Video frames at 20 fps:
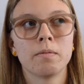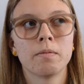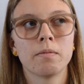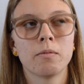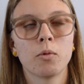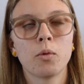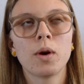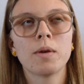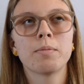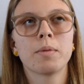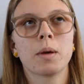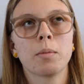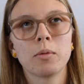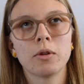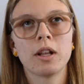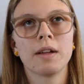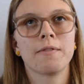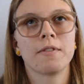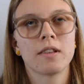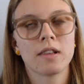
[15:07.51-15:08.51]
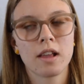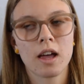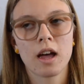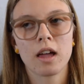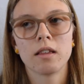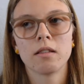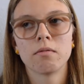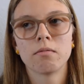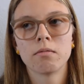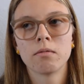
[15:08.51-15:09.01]
what people have
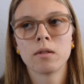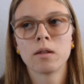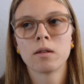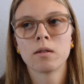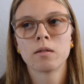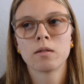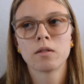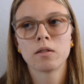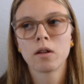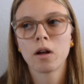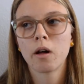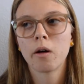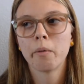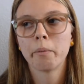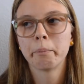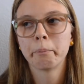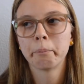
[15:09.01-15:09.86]
said. So